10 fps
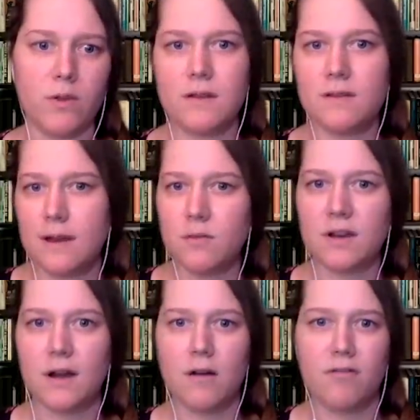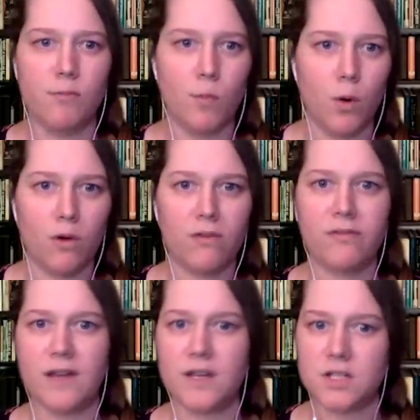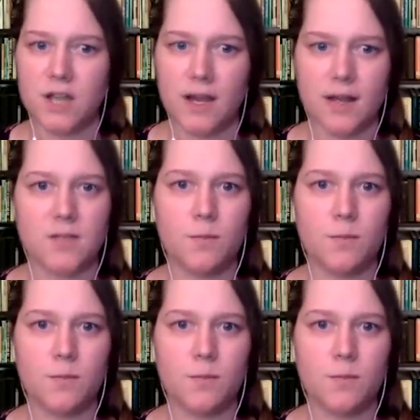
It seemed to kind of morph and change